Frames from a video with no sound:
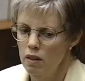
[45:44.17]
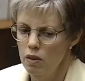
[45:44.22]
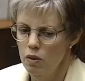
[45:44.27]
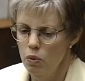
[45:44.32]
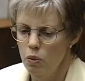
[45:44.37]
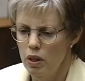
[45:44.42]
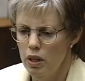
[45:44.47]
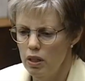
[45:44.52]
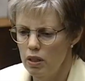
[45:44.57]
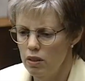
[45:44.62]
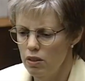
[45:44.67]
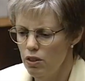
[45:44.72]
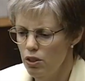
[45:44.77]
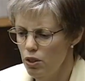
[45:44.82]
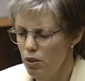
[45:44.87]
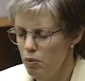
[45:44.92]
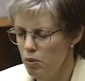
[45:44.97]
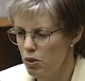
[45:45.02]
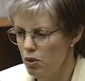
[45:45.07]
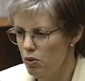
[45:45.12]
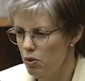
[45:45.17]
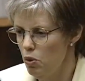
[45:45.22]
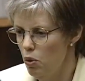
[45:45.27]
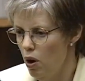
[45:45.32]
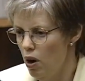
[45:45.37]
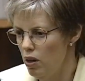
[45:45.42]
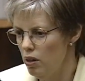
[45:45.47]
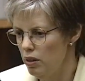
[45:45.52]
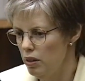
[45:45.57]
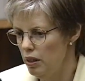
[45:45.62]
Well, in terms of
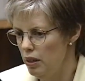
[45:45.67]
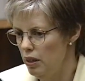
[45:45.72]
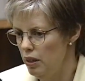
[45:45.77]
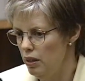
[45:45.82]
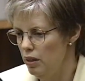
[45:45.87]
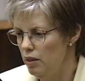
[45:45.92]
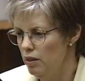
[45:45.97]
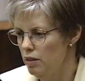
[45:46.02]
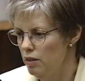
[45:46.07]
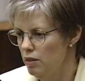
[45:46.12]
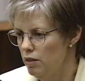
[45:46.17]
quality,